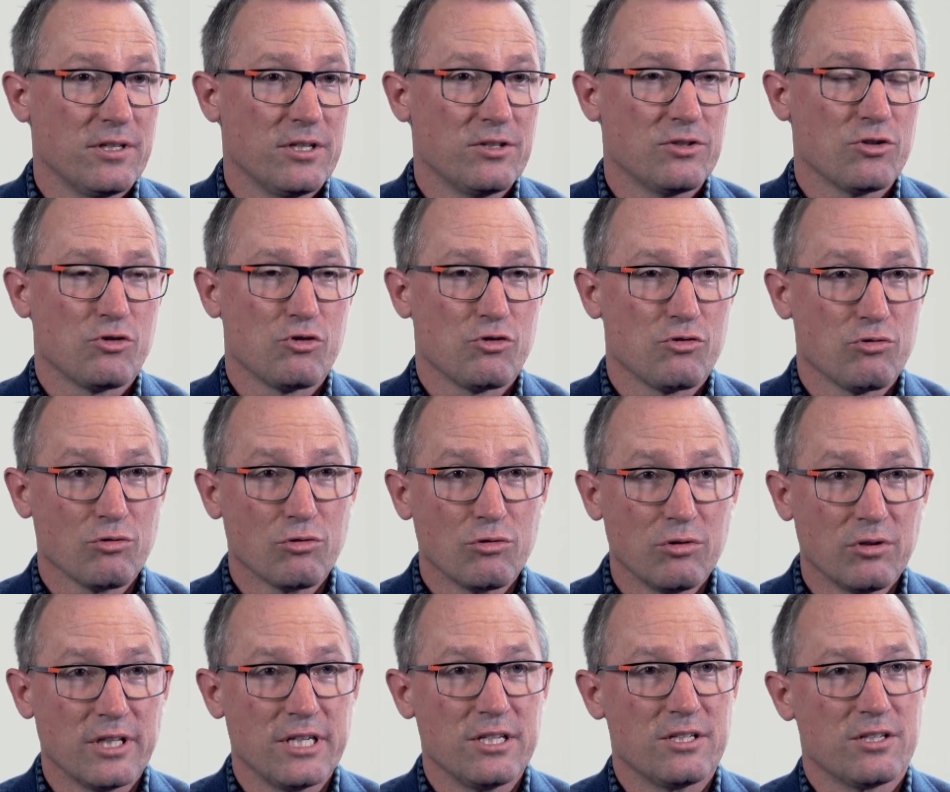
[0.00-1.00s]
These are
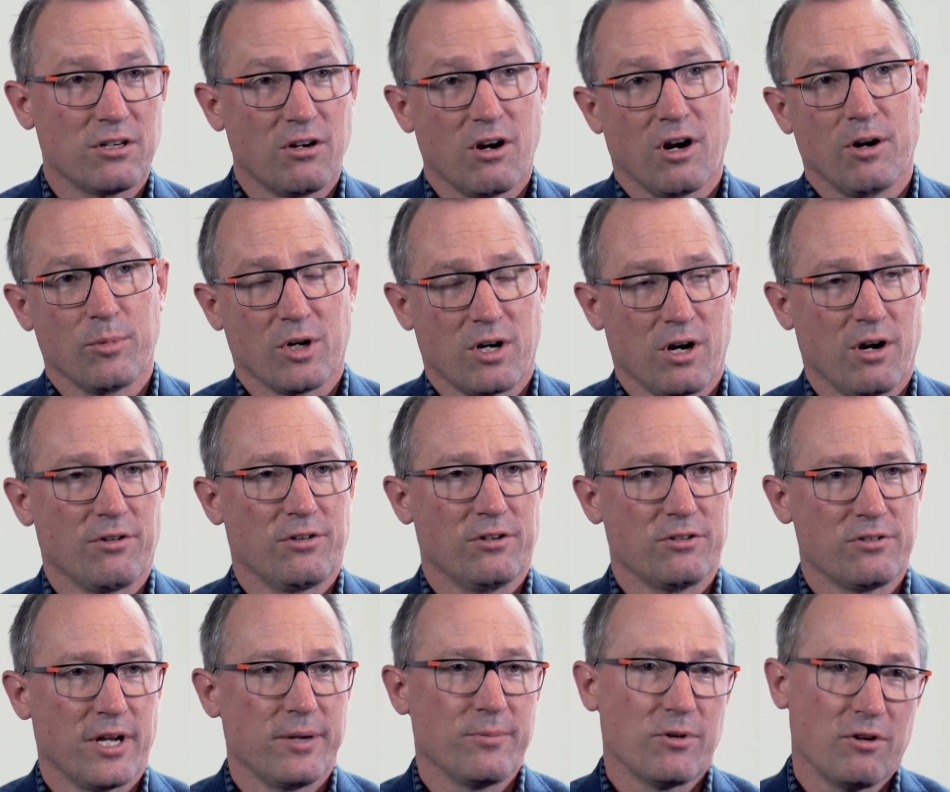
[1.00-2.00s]
truly Cigar and
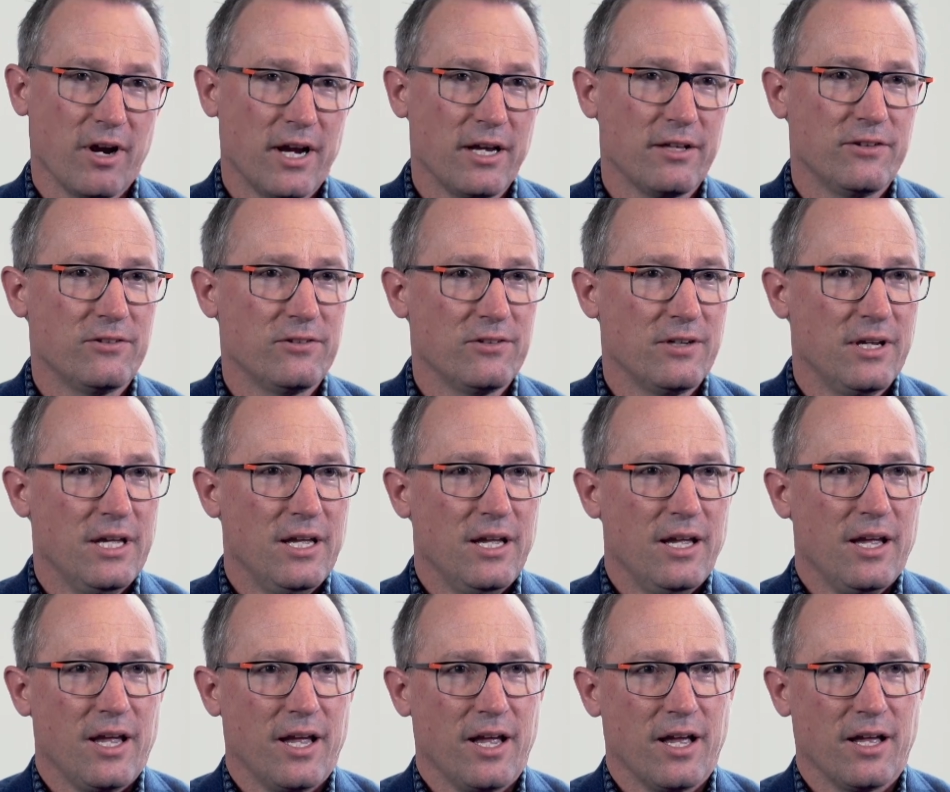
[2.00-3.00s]
MacArthur type grades,
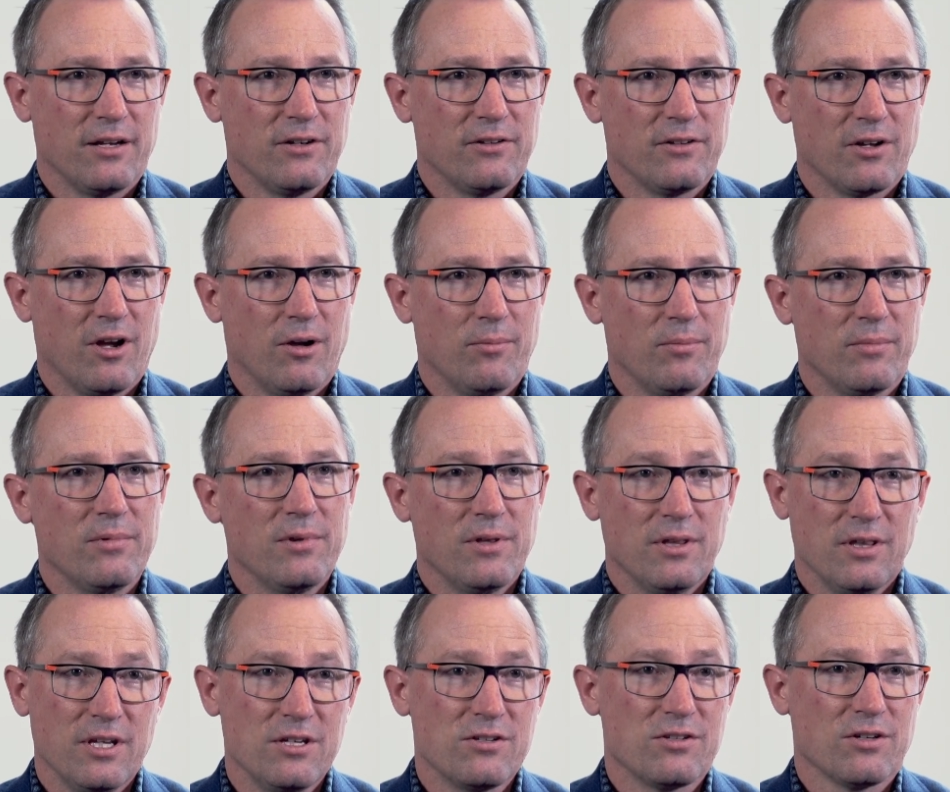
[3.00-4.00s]
and
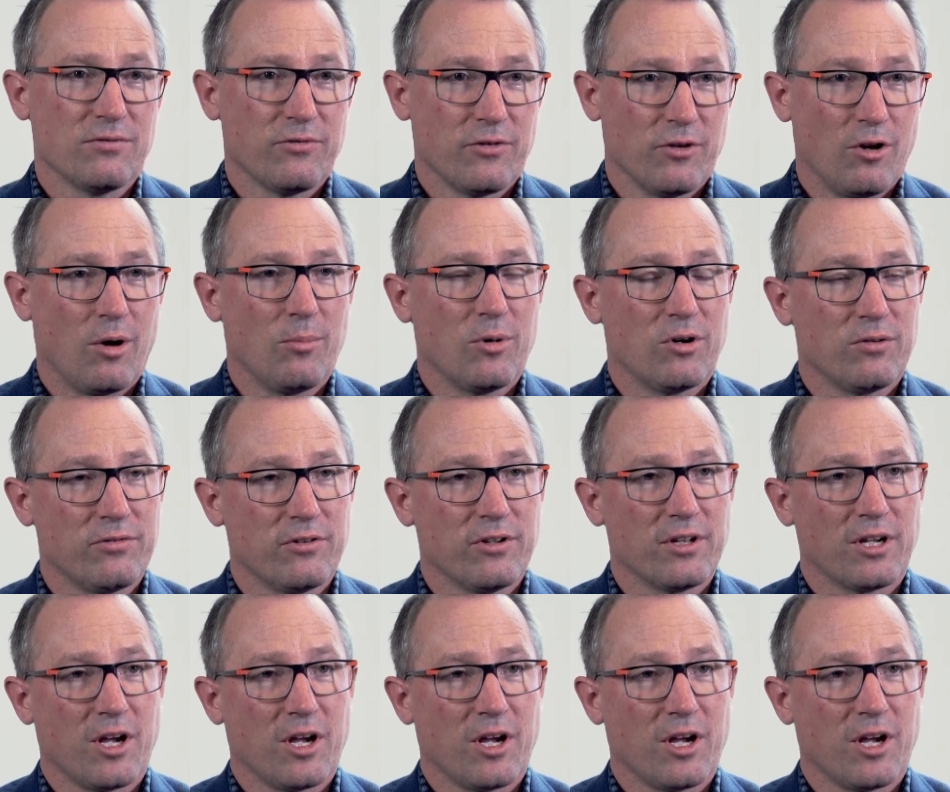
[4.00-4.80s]
these are phenomenal for the